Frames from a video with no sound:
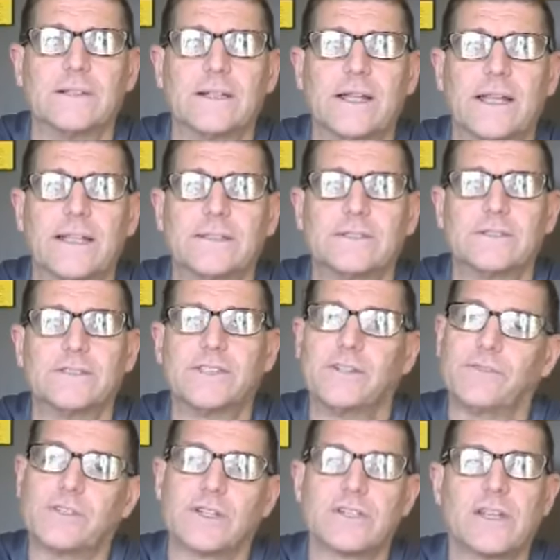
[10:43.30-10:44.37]
and see if
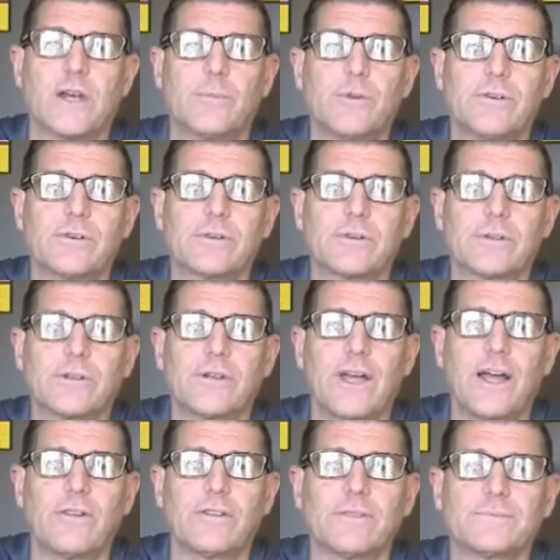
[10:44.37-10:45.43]
it doesn't help your
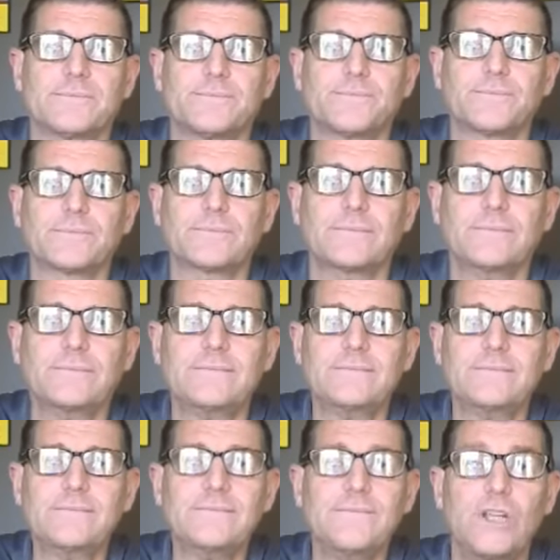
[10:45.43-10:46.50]
health.
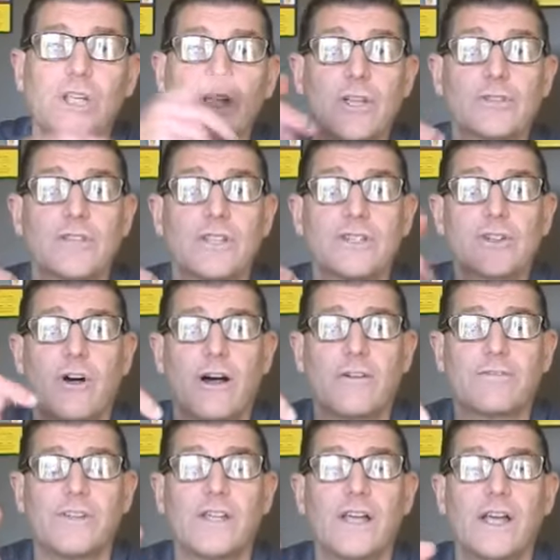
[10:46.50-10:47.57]
So there's
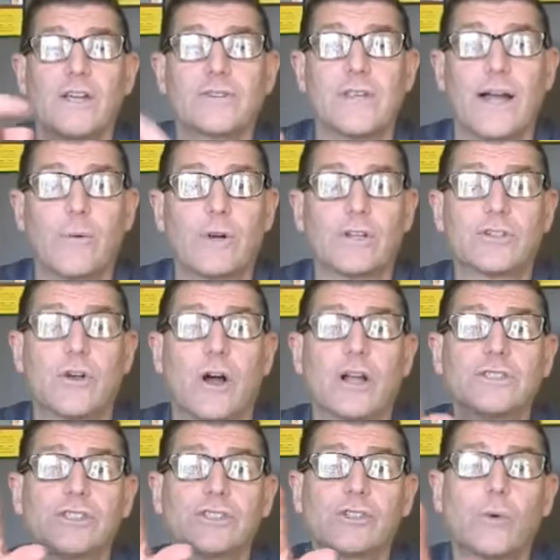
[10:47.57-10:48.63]
coffee. So now we're going to talk
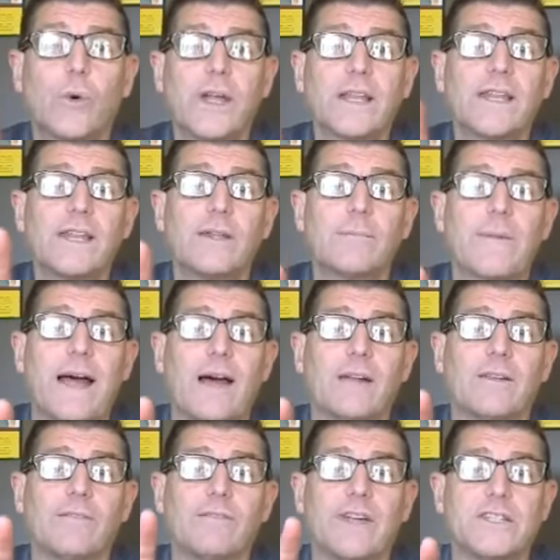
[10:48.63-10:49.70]
just quickly
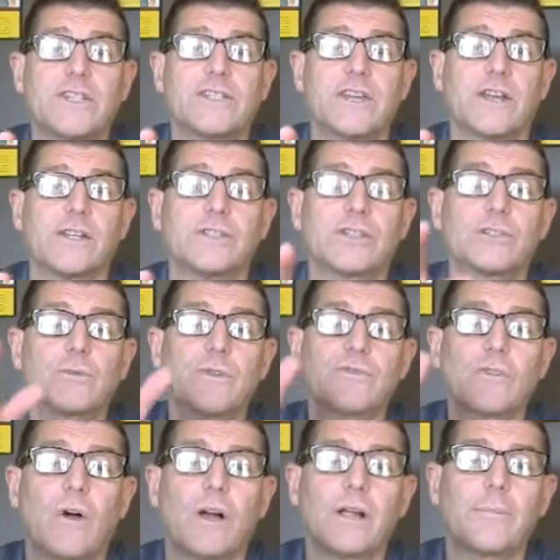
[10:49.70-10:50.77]
about vegetarians, because
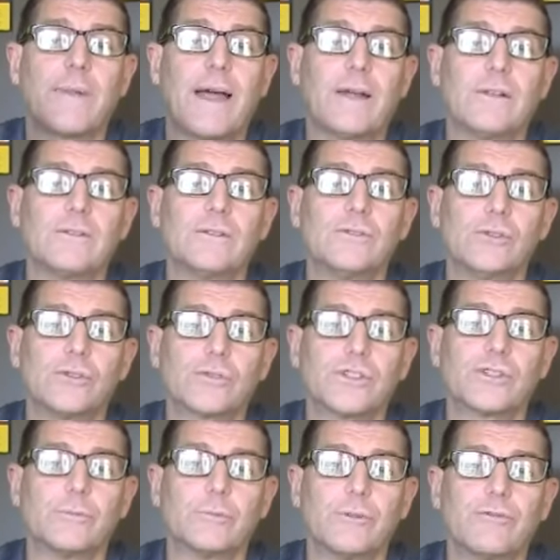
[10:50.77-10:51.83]
we've talked about
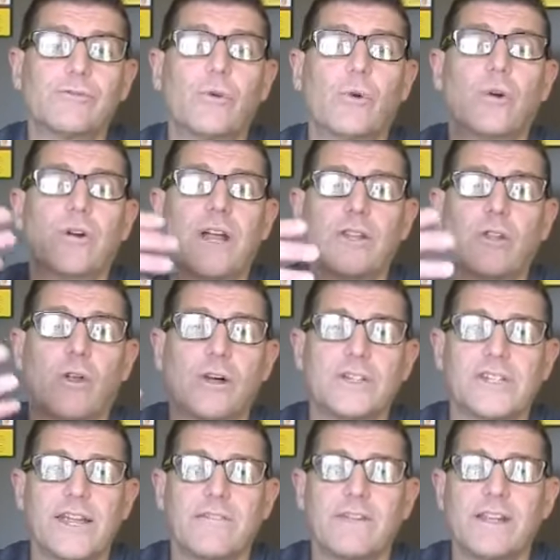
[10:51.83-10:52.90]
nutrition before and
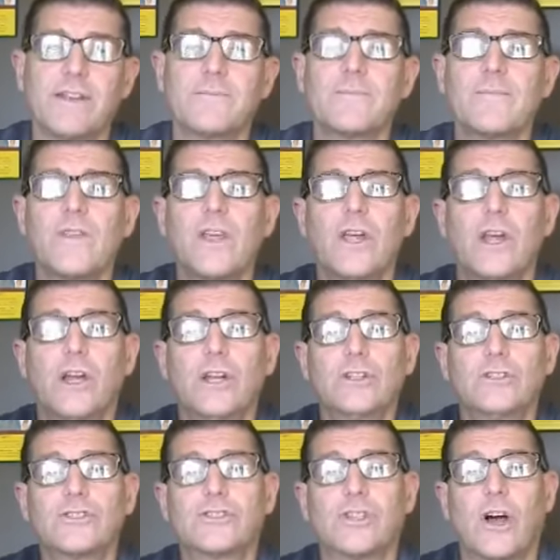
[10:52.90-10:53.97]
longevity.
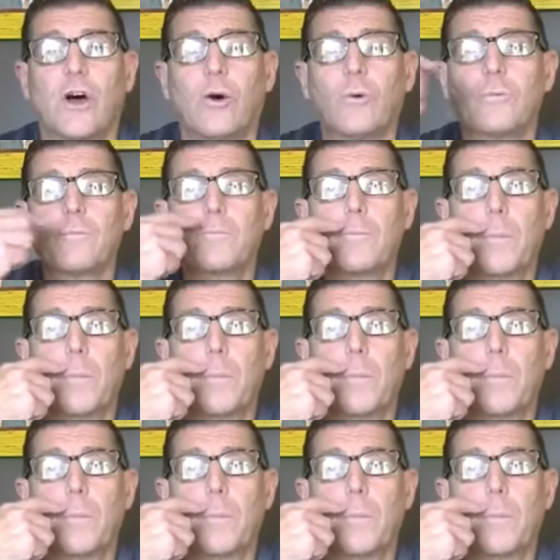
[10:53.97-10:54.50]
So